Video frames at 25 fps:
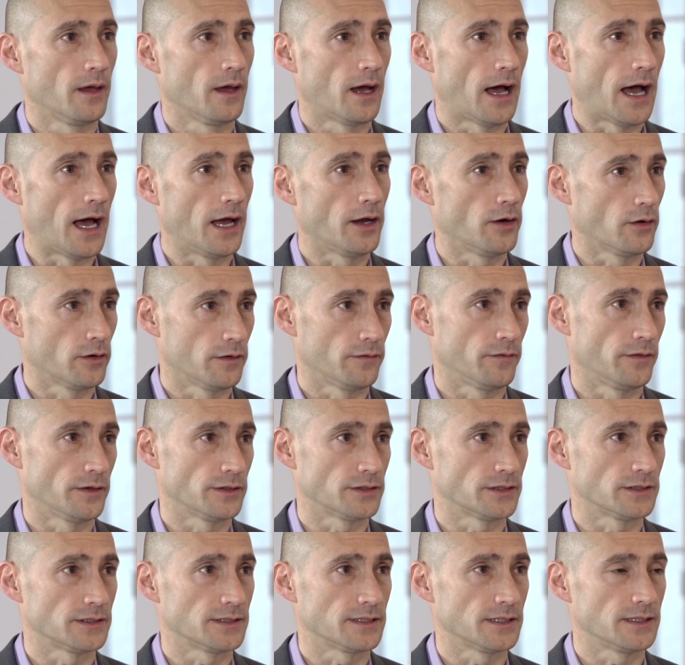higher
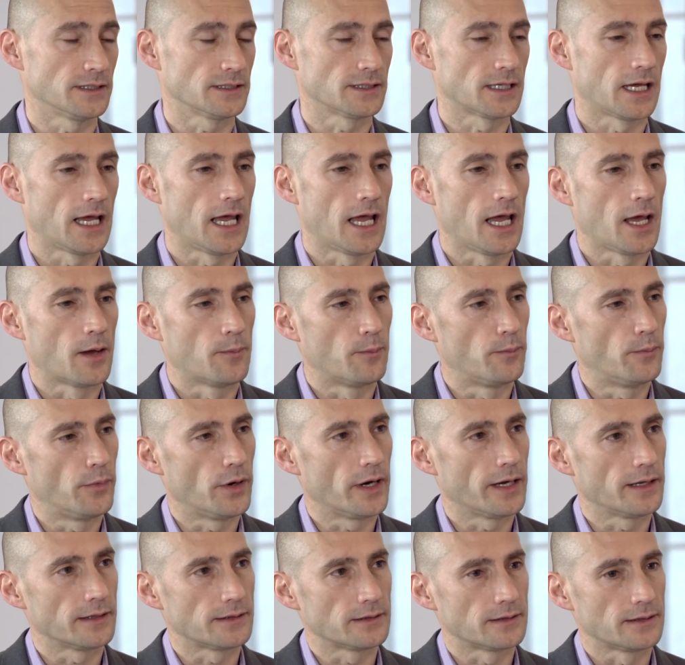efficiencies,
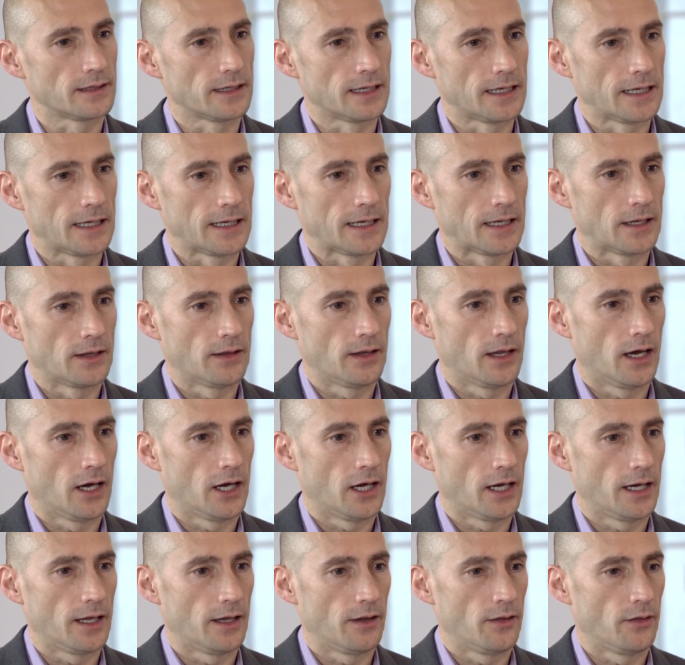but
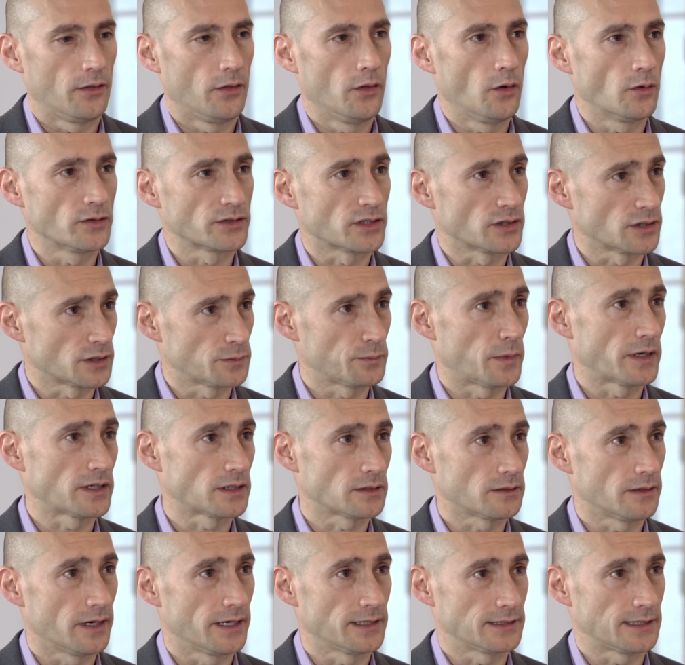those are
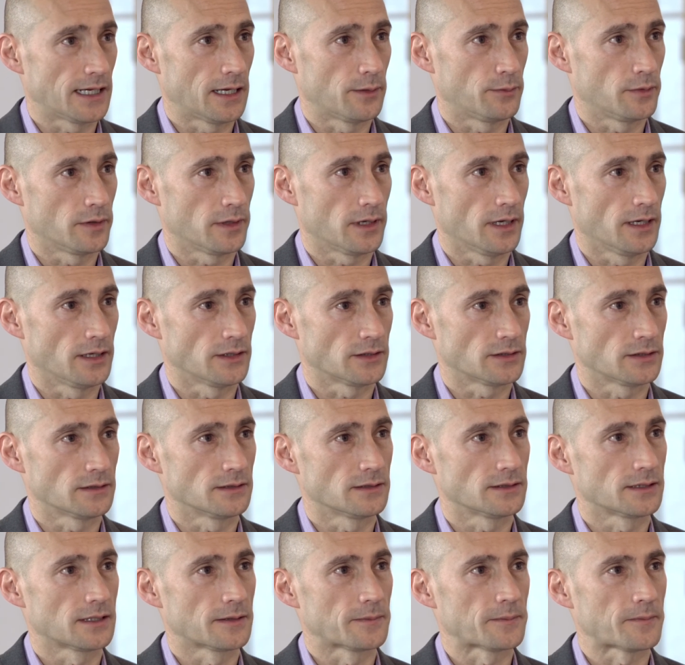specialized
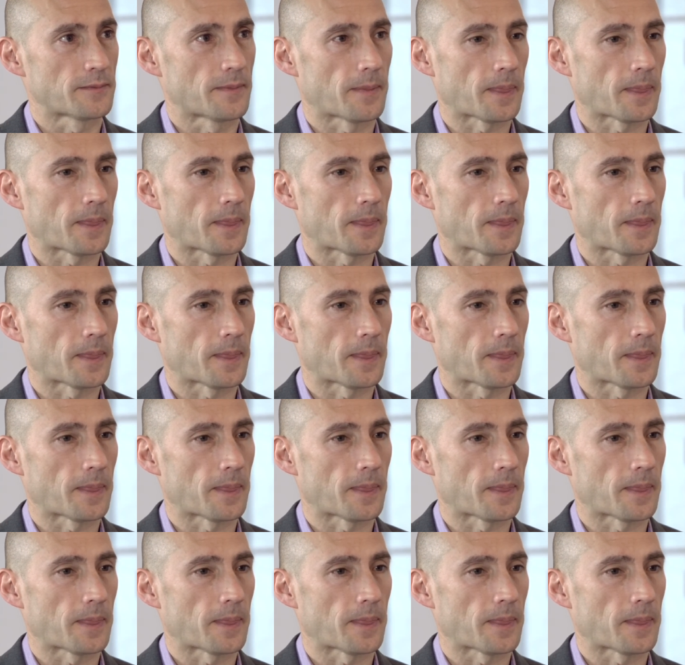applications.